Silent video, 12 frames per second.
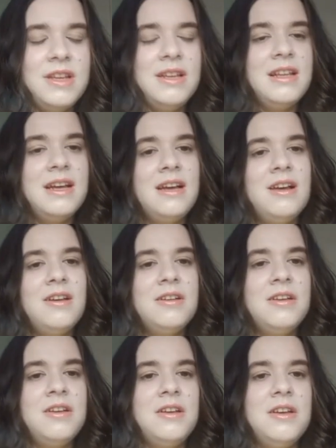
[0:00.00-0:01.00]
like that.
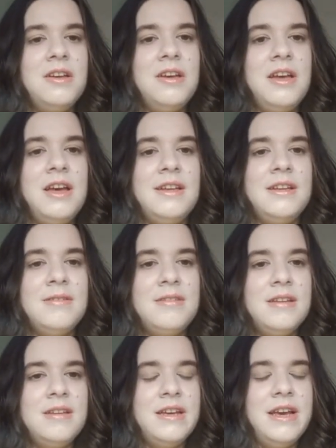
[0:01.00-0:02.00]
And I
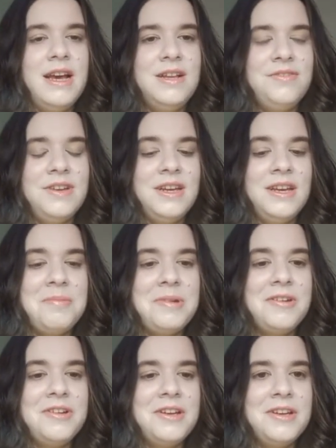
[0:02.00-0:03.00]
said, yeah, I'd think
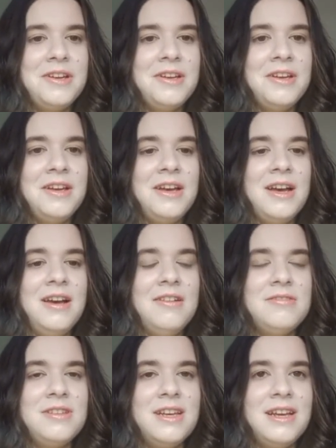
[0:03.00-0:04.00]
about it. I
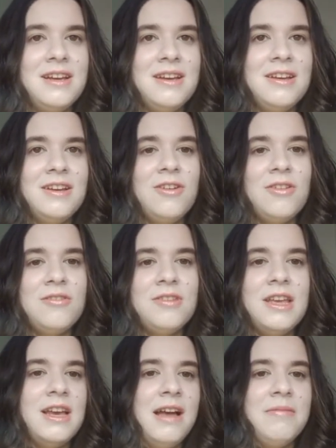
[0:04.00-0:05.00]
was like, God's
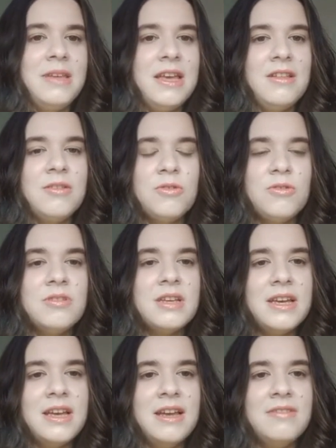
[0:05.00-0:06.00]
sake, I'm getting loads
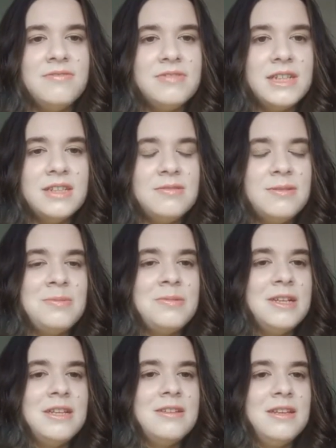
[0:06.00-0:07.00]
of invites for
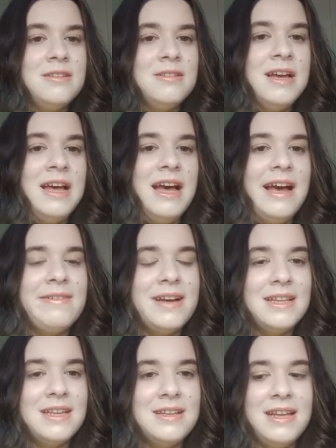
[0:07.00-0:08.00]
places. I've
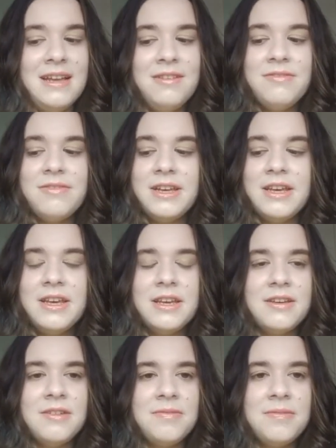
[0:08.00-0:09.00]
had an invite